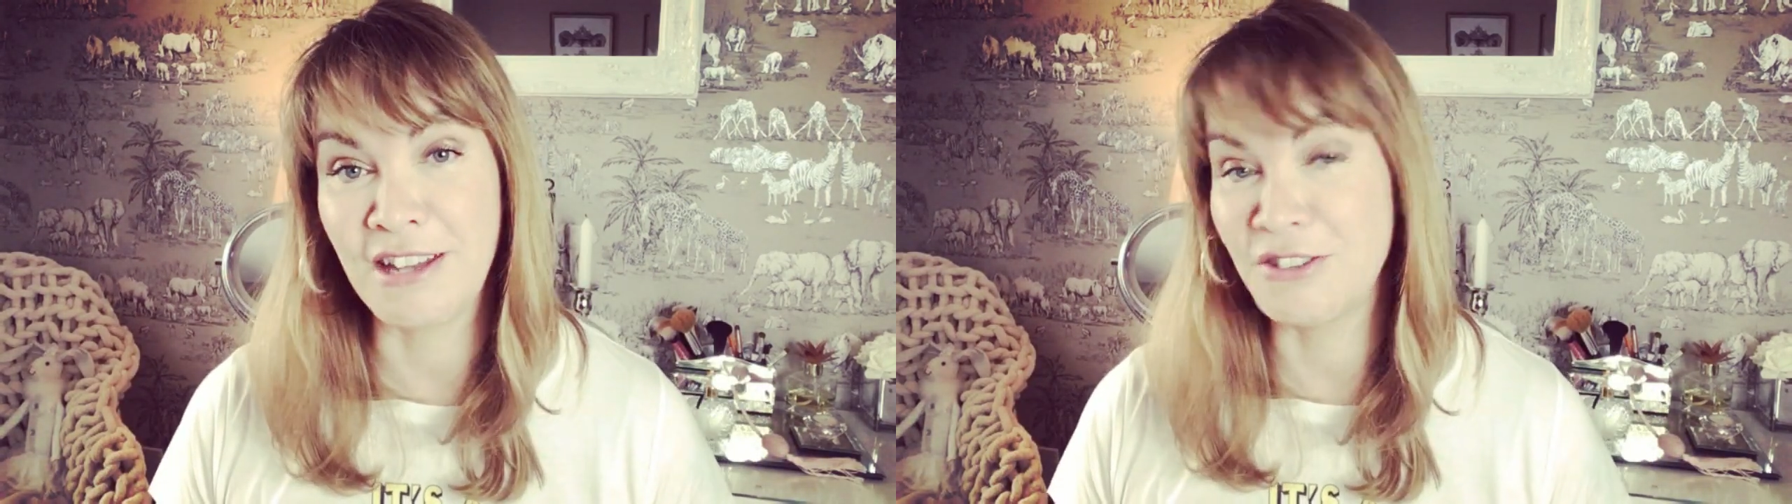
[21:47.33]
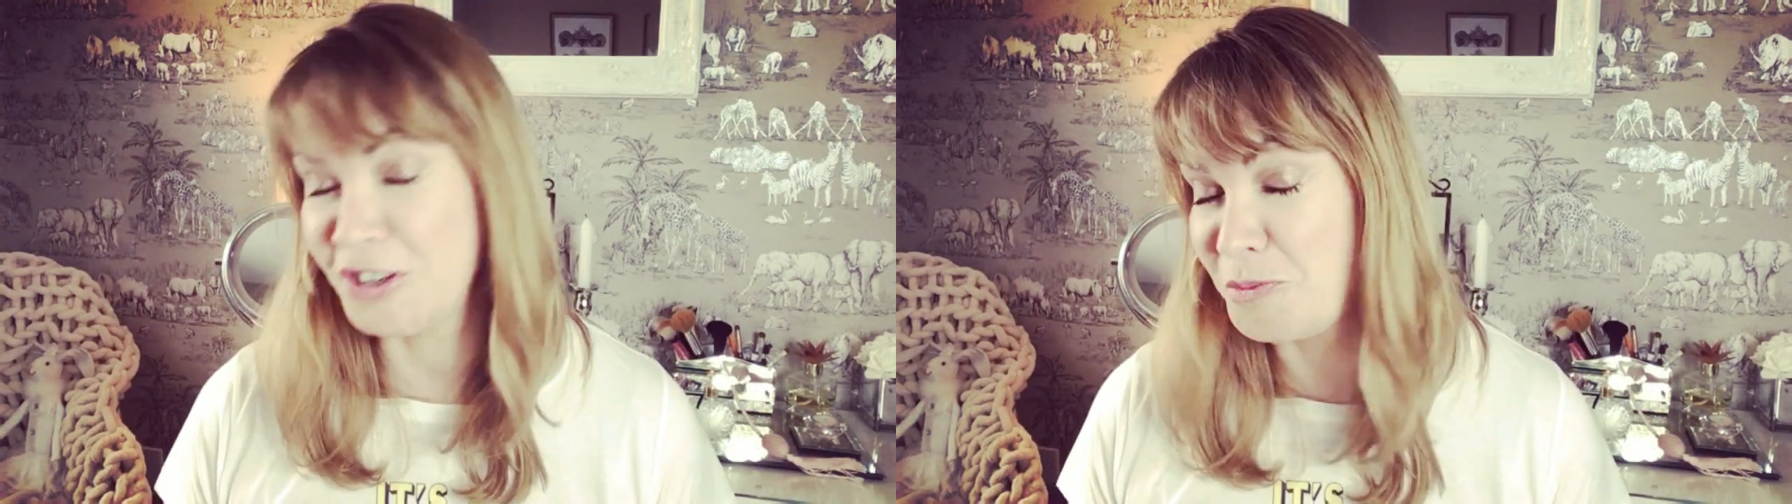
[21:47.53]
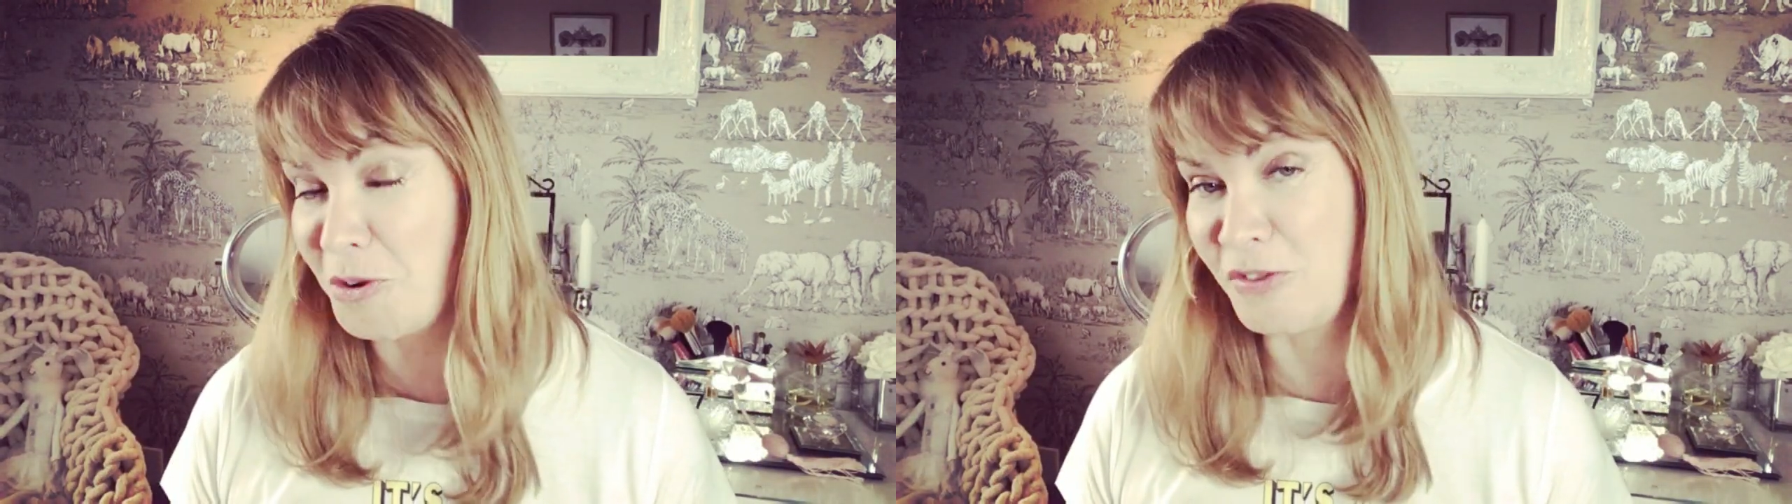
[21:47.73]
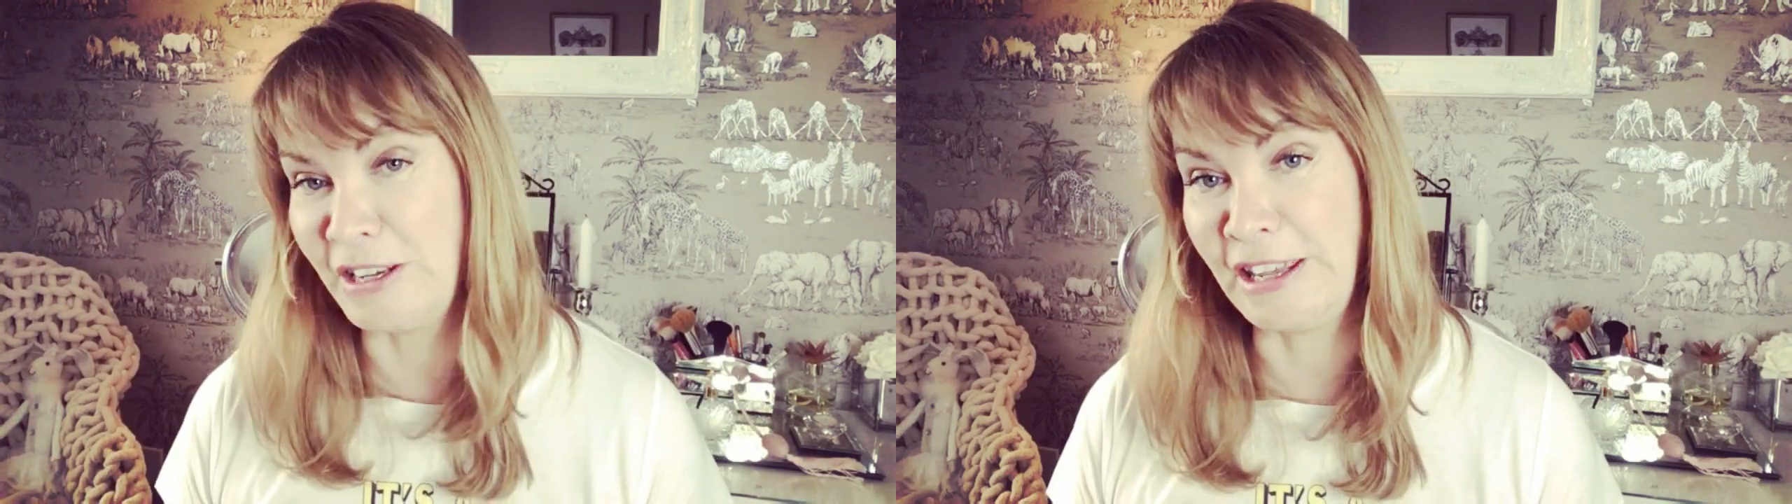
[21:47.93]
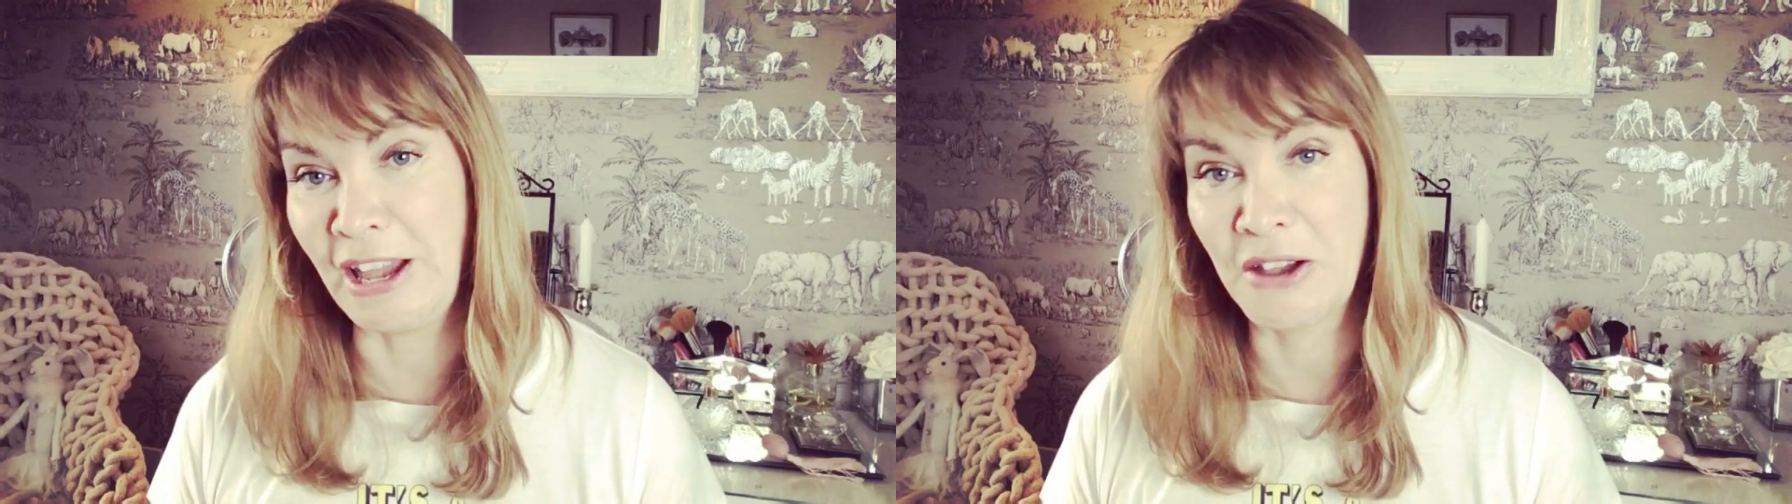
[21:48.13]
and do more
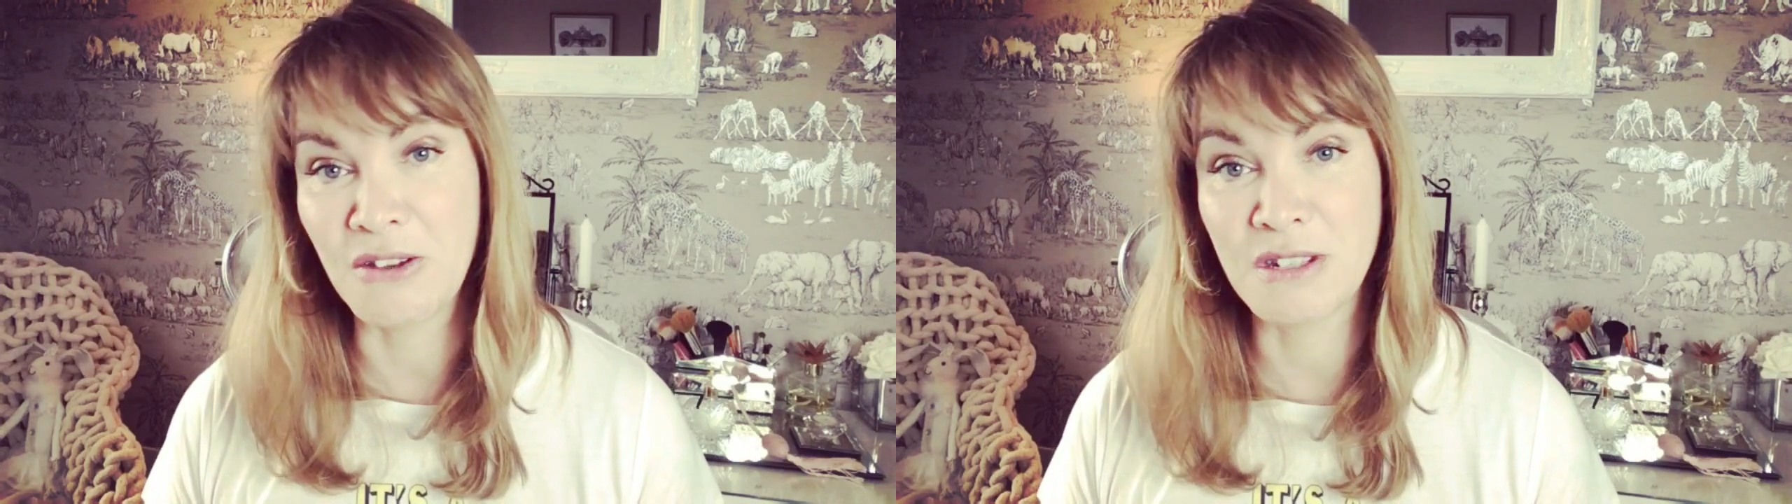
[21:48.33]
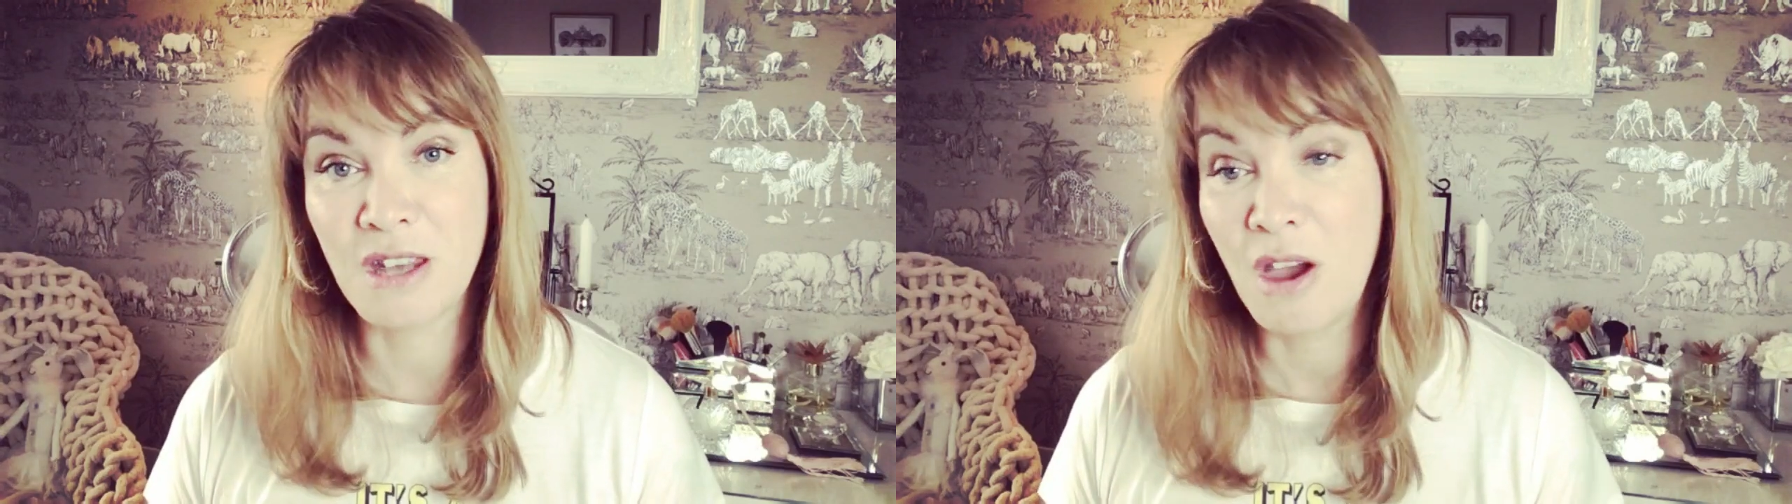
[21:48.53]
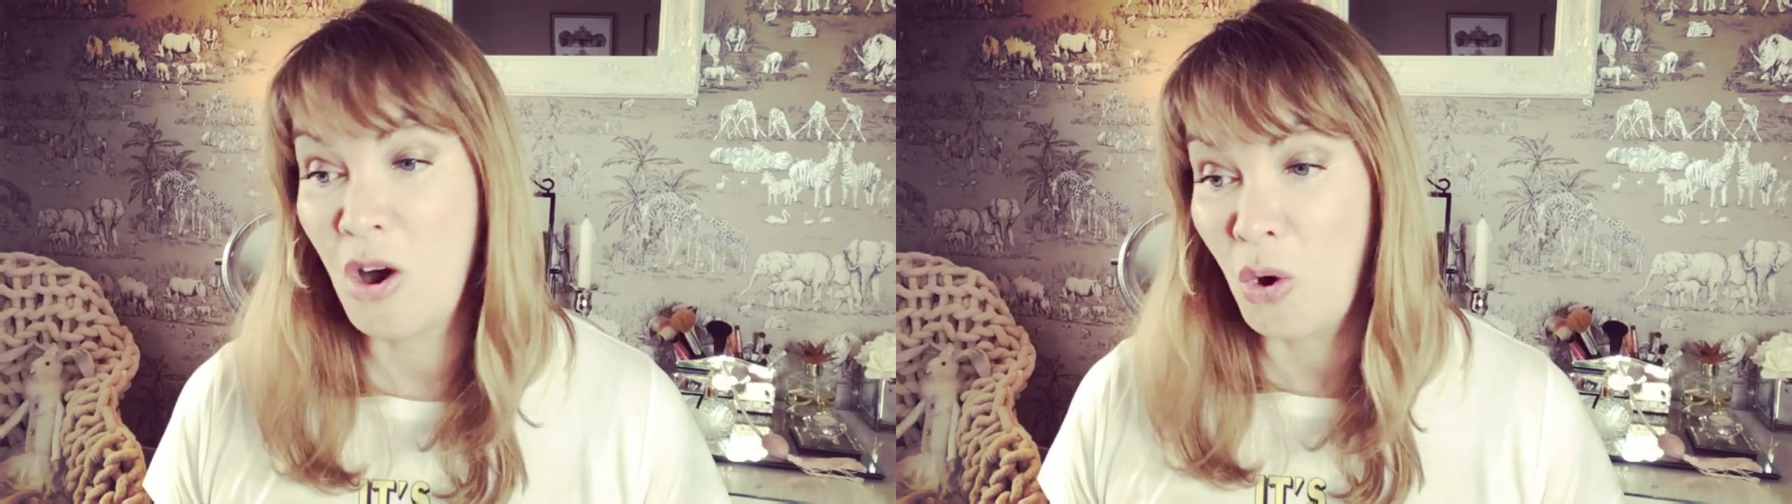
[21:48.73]
videos.